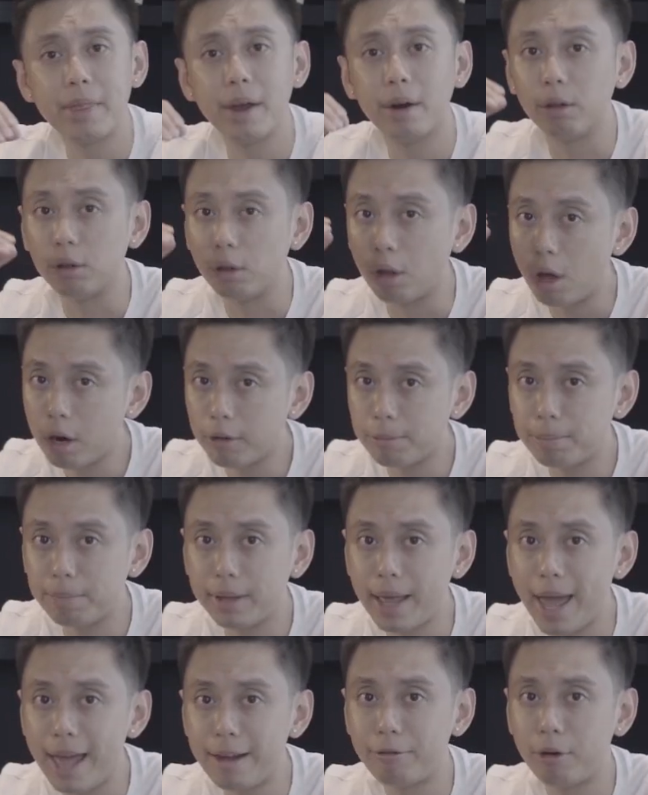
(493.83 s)
there are a lot of
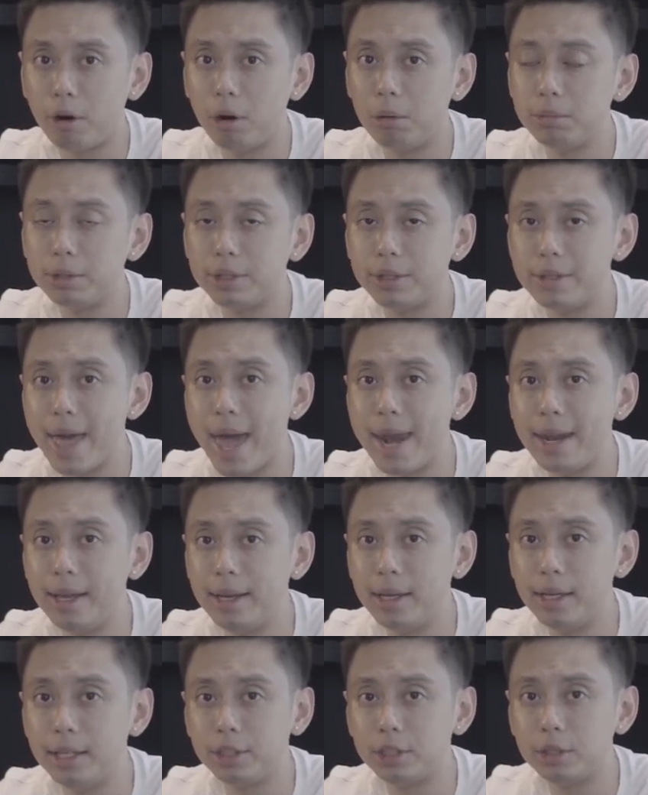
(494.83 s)
platforms that
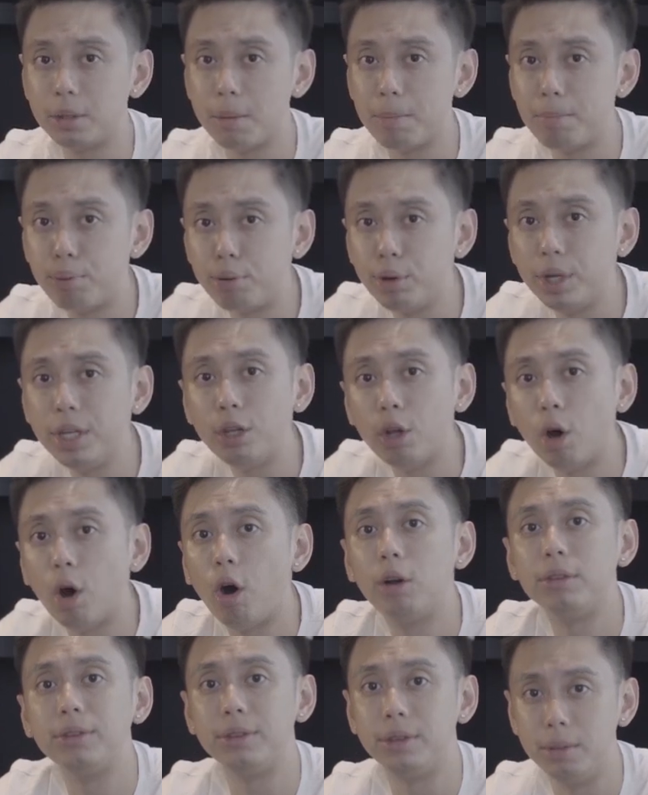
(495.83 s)
is print
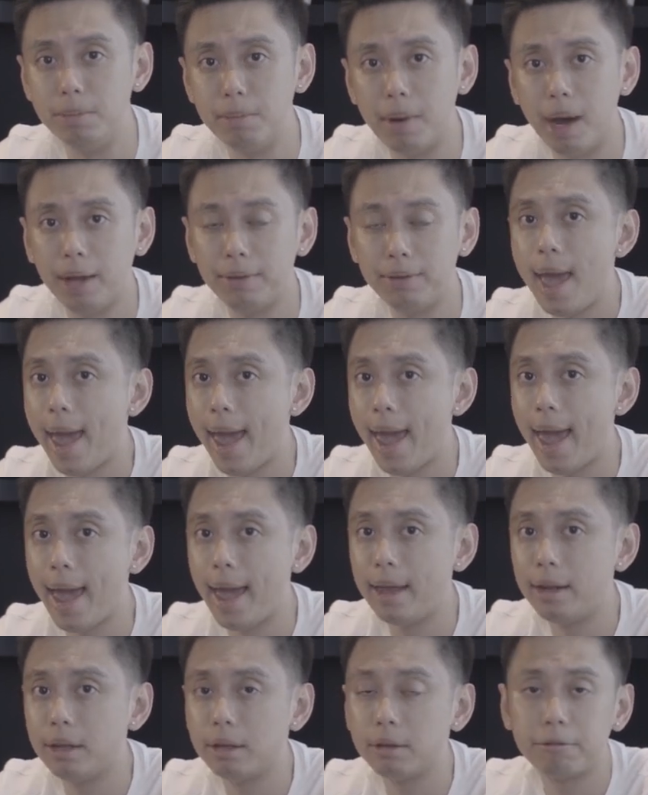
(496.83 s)
on demand.
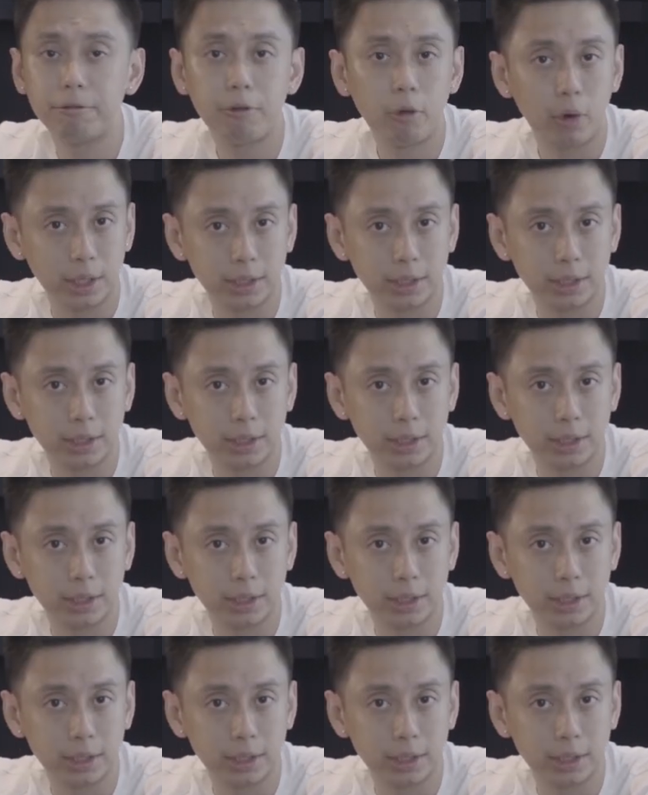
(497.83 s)
And for